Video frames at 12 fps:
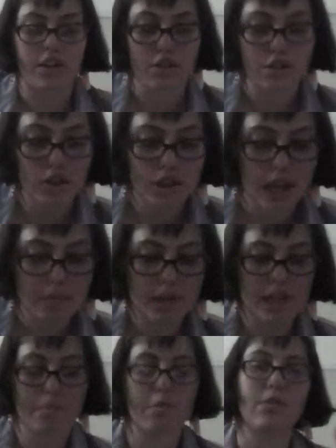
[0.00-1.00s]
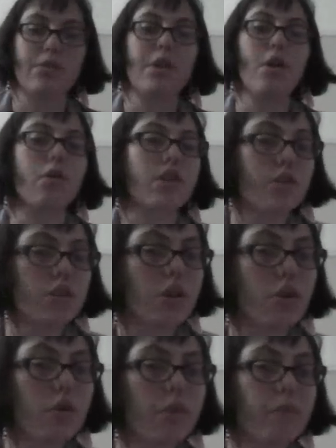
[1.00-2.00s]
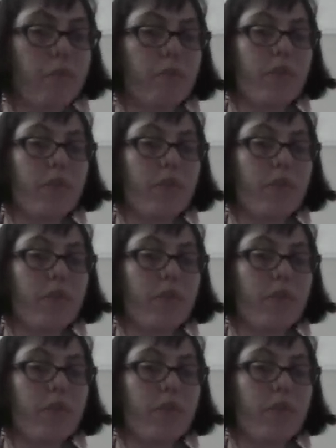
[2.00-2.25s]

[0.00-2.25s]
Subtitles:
so that people notice you,